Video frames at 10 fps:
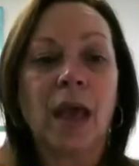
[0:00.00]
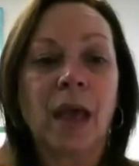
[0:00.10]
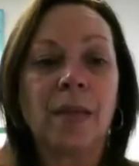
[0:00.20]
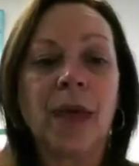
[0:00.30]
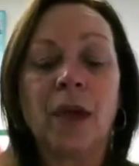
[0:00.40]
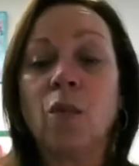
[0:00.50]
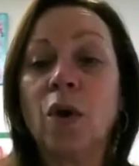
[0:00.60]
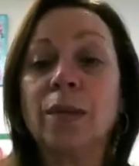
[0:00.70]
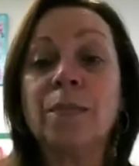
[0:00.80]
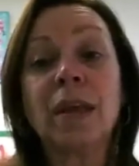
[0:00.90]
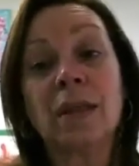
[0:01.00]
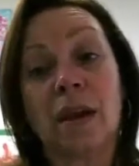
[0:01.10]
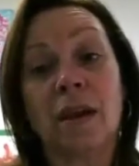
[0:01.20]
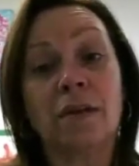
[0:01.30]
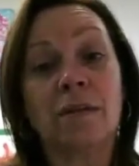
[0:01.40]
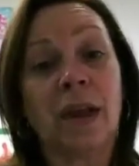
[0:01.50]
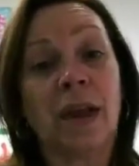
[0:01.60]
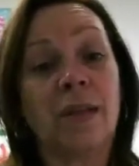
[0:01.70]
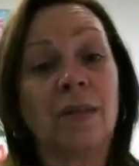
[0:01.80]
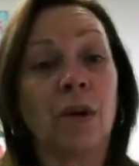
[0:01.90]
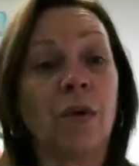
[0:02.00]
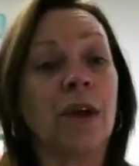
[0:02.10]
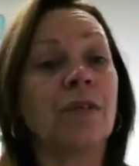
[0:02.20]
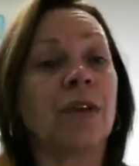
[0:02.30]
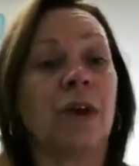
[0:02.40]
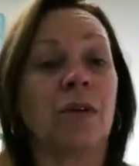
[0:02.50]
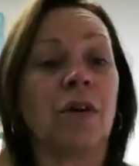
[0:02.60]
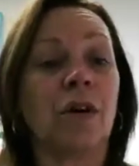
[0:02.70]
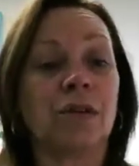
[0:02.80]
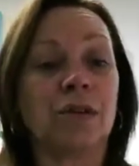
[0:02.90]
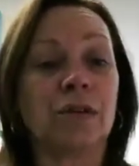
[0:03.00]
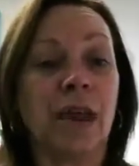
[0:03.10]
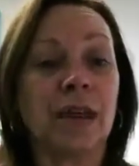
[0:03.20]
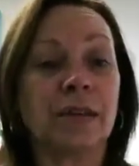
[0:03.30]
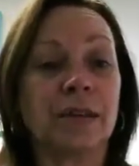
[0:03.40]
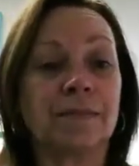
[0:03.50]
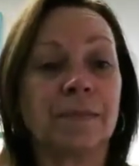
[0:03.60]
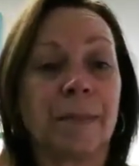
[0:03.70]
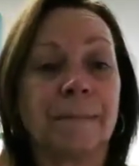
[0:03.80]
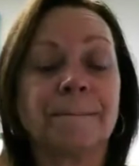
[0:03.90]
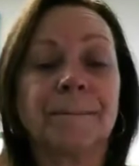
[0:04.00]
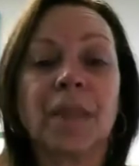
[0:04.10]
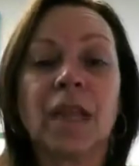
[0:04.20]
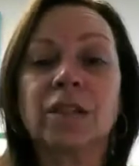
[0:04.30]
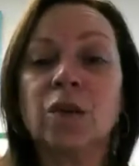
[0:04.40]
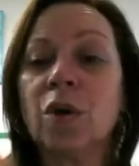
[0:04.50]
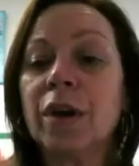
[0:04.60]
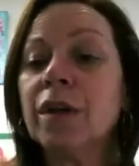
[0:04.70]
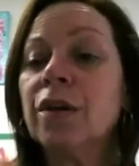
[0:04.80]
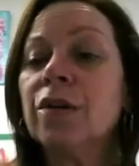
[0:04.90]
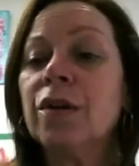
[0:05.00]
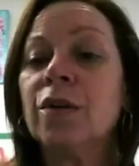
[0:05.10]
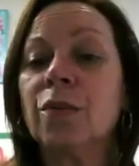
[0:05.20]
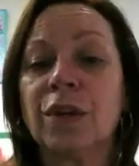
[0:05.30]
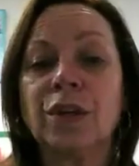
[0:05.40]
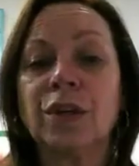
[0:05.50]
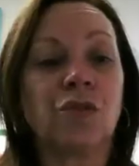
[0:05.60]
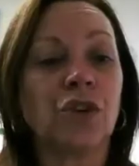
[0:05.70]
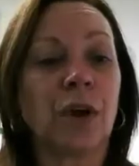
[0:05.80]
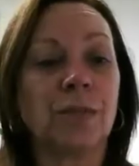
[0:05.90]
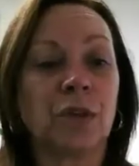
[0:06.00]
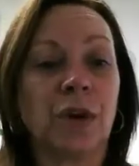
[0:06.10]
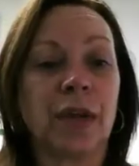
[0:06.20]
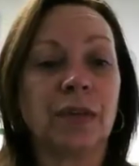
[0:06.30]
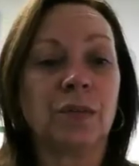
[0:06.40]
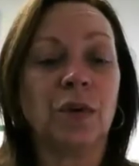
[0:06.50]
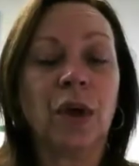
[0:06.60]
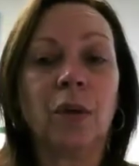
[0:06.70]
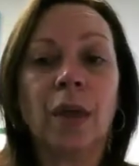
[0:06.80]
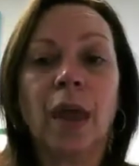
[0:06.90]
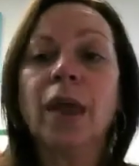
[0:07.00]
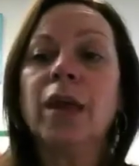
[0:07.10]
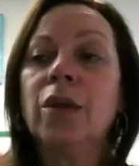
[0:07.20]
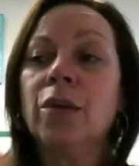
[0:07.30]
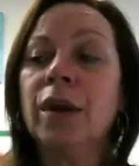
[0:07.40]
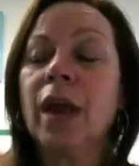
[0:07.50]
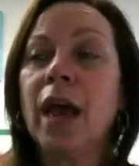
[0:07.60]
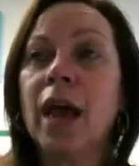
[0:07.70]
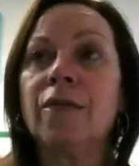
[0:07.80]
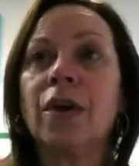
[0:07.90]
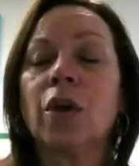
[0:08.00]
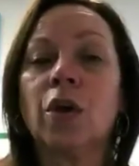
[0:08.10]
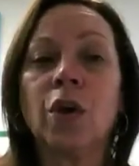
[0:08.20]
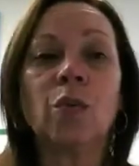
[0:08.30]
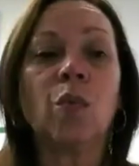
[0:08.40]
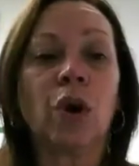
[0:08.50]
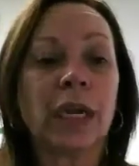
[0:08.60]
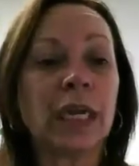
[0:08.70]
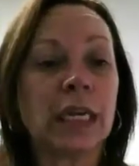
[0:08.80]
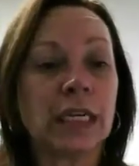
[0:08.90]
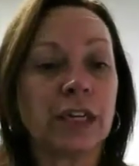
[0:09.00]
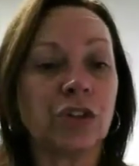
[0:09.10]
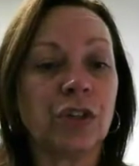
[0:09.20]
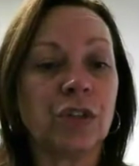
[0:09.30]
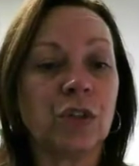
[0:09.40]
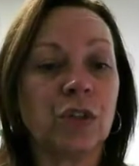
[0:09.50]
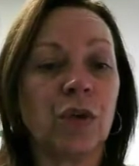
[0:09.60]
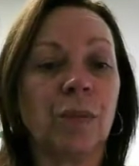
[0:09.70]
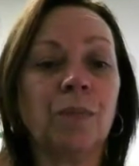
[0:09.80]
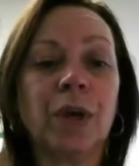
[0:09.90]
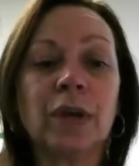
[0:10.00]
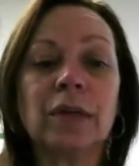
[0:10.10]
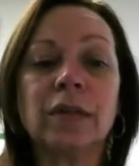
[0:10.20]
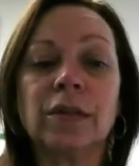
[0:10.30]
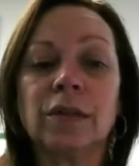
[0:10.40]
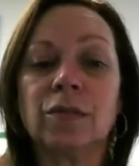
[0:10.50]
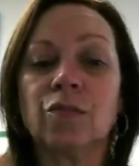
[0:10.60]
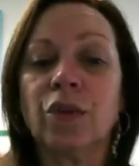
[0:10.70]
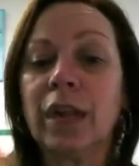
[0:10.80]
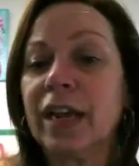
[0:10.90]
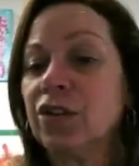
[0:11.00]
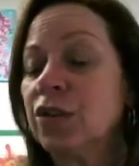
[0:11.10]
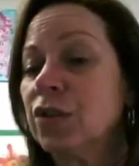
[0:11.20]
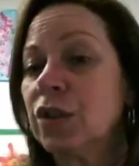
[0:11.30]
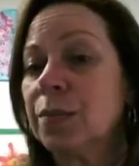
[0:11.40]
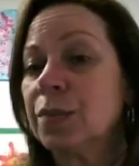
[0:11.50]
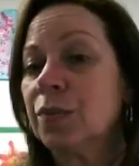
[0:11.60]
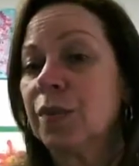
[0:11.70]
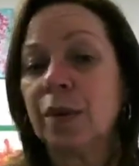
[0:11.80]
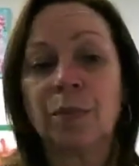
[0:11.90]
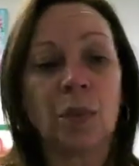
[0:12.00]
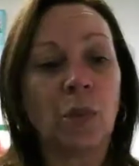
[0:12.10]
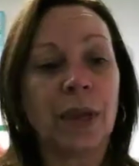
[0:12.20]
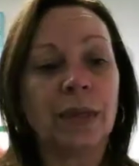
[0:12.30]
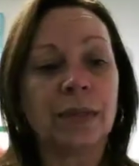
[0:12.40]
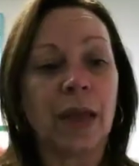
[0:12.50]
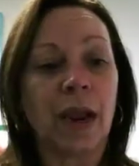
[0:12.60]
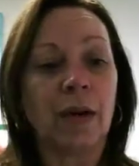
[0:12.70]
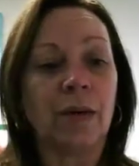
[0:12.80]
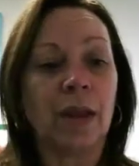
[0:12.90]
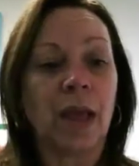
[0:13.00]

and they want to be there and their health care costs are less. So what can you do to reduce job stress? Well, you can have good working conditions. You can build relationships with the employees there,